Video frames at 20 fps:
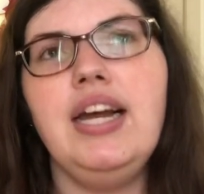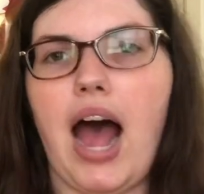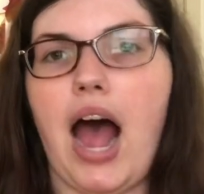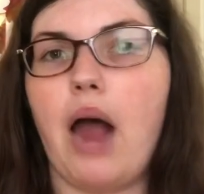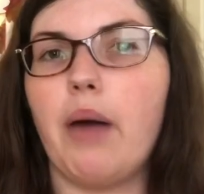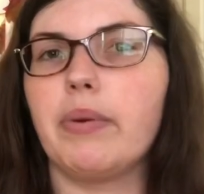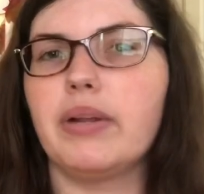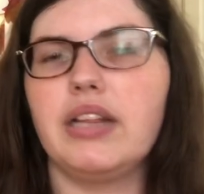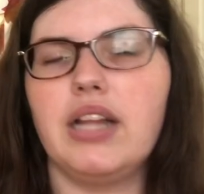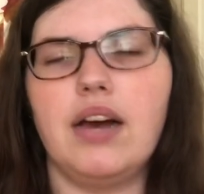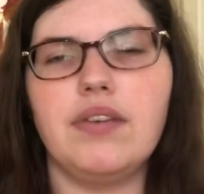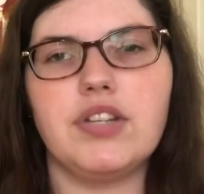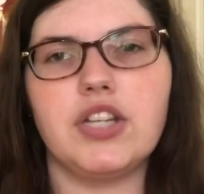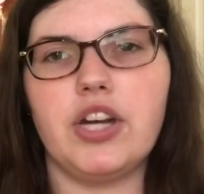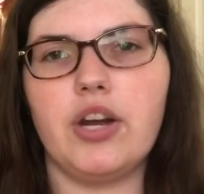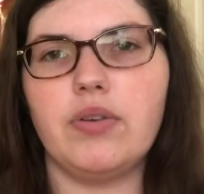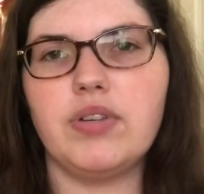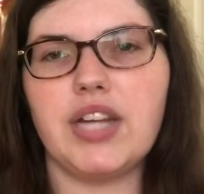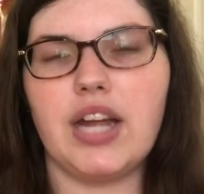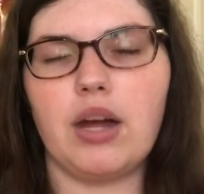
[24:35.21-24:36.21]
I would love to
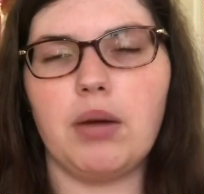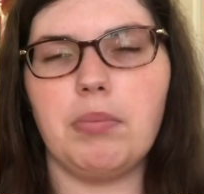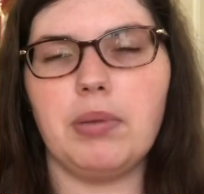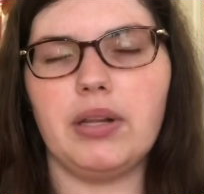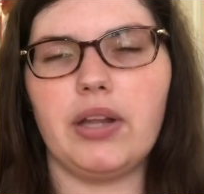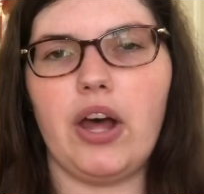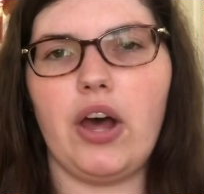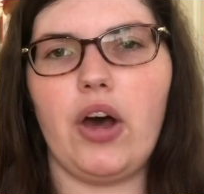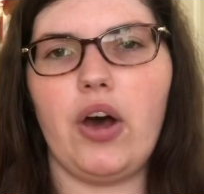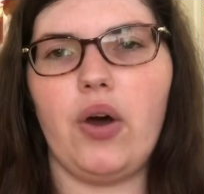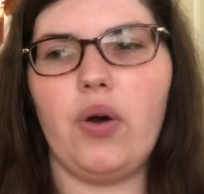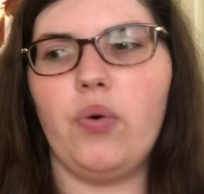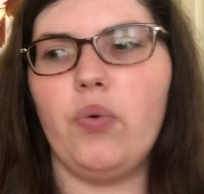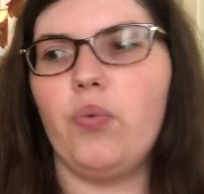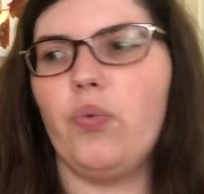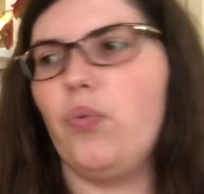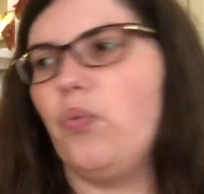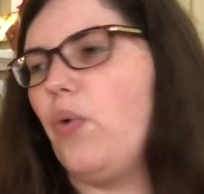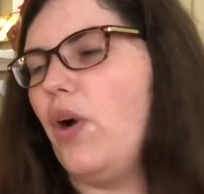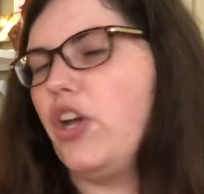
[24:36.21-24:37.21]
know down below
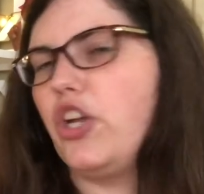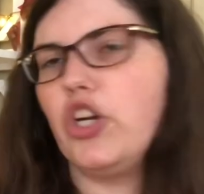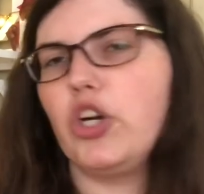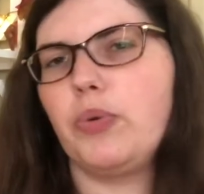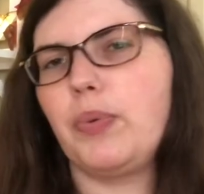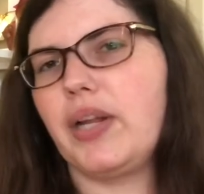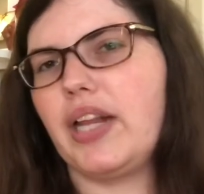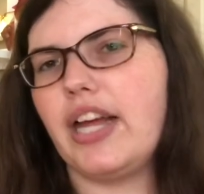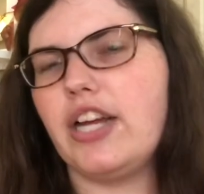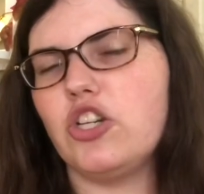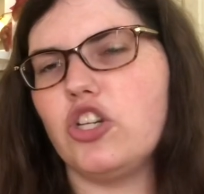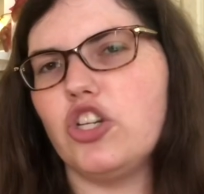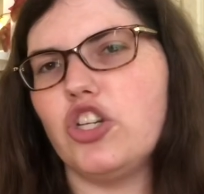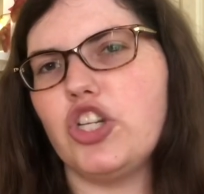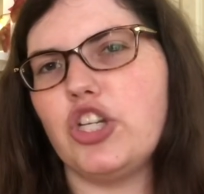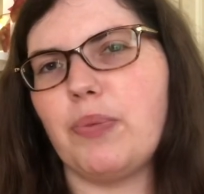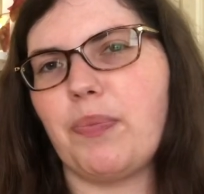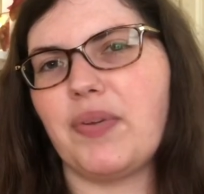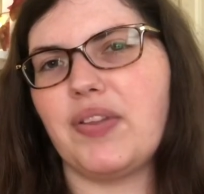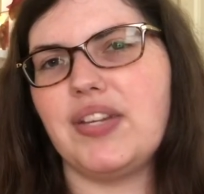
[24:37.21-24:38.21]
what your
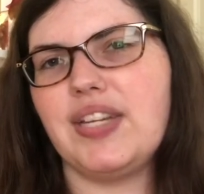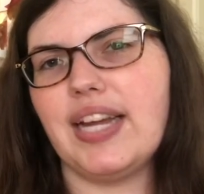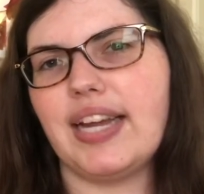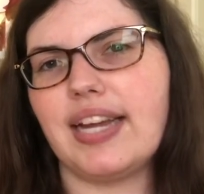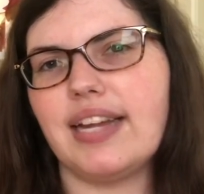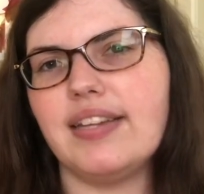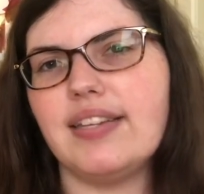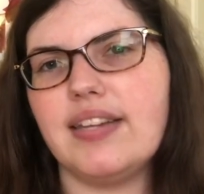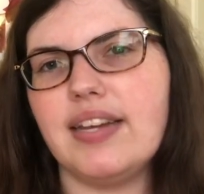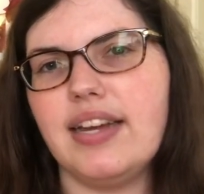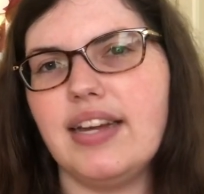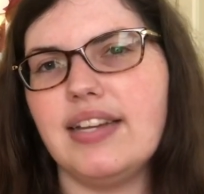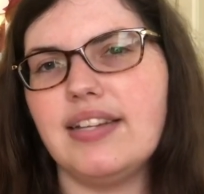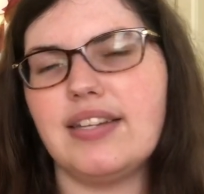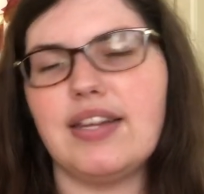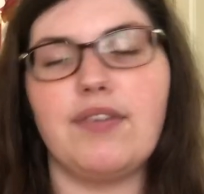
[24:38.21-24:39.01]
relationship with Dickens is,